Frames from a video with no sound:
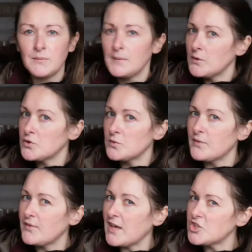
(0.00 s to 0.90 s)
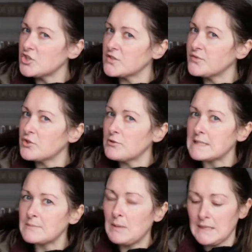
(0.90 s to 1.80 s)
but I'm not sure if that's just for
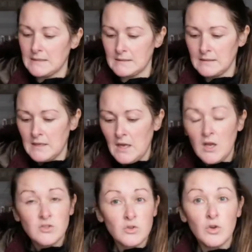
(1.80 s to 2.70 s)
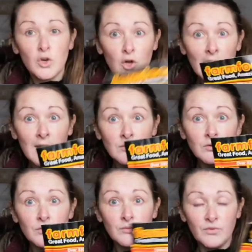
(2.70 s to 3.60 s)
Christmas. So look
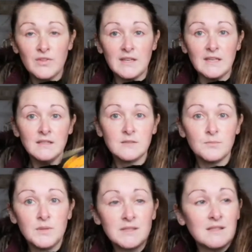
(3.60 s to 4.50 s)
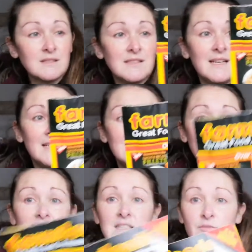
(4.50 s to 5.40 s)
out for these, because like I
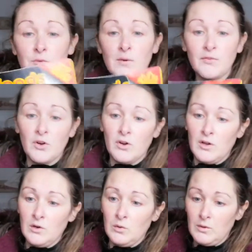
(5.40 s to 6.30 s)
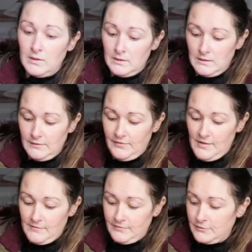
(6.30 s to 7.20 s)
said, if you have got a local
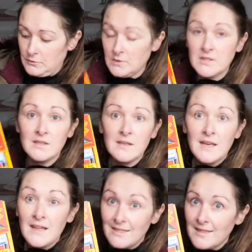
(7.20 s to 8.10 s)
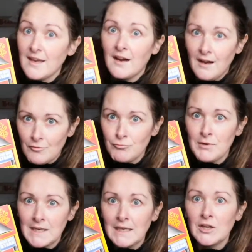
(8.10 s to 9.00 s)
farm food, they are
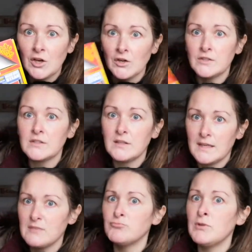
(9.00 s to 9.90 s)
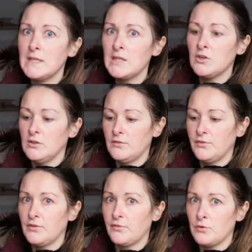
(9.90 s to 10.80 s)
really
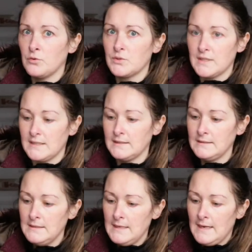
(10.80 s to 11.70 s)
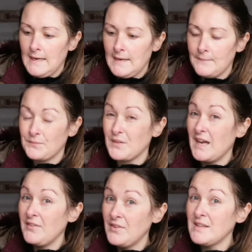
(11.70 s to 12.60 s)
good for the frozen. I
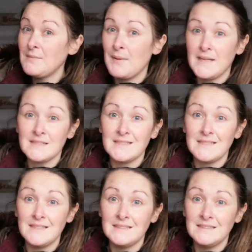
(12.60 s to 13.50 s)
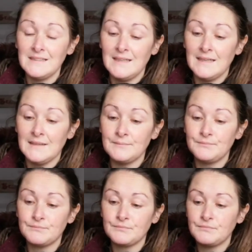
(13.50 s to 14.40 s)
think they're better
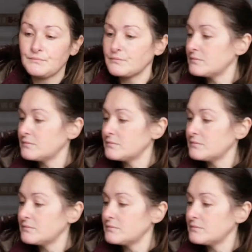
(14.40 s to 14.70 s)
than